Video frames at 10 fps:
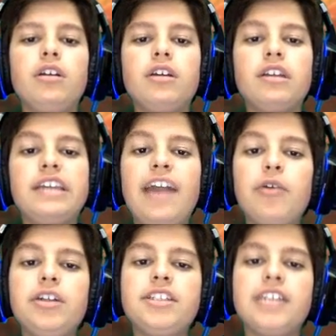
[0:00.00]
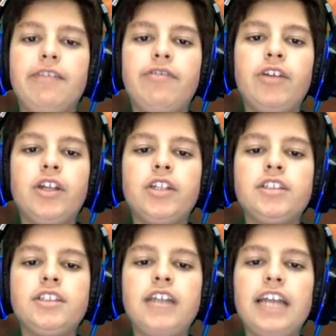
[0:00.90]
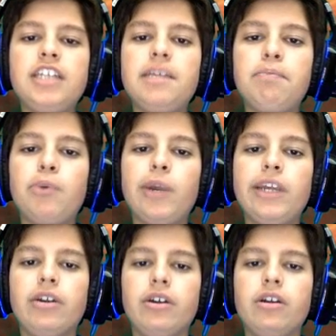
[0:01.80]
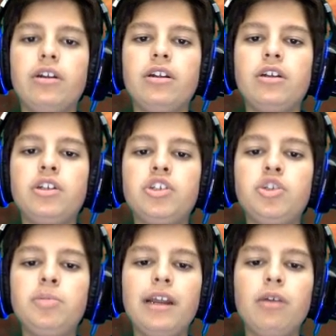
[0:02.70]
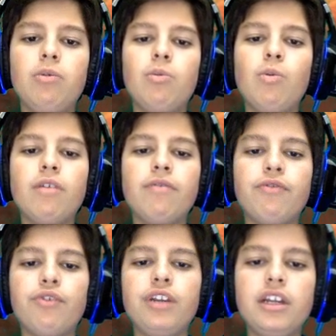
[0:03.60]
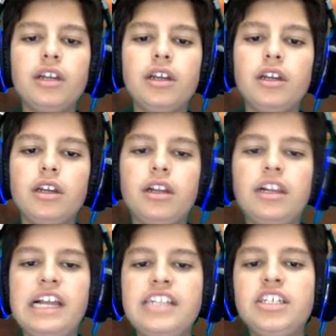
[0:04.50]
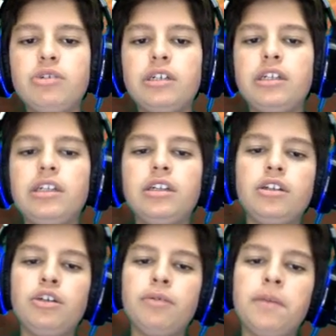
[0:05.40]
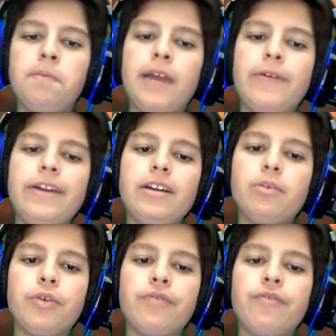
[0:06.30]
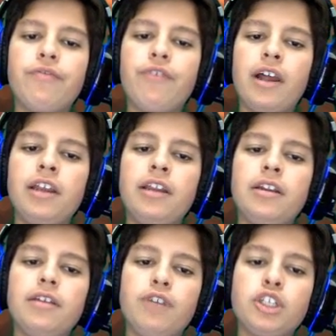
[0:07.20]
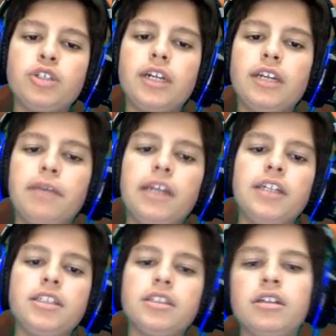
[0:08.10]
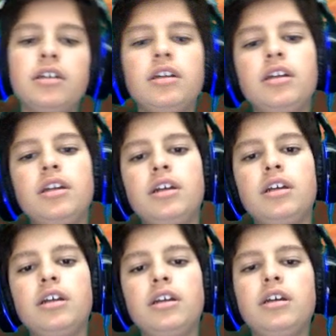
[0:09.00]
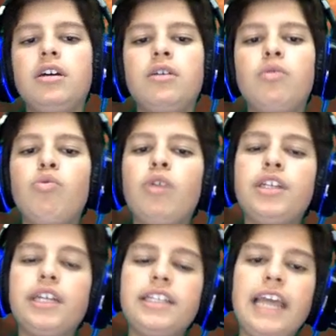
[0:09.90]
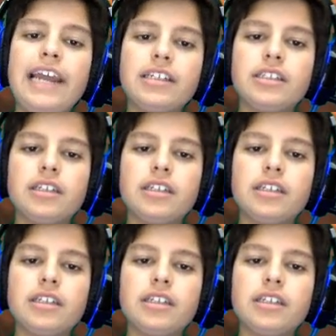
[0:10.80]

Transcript: carry Zev, Skyship Raider, 2 mana, 1/3 legendary human pirate with fly, first strike, menace. When she attacks,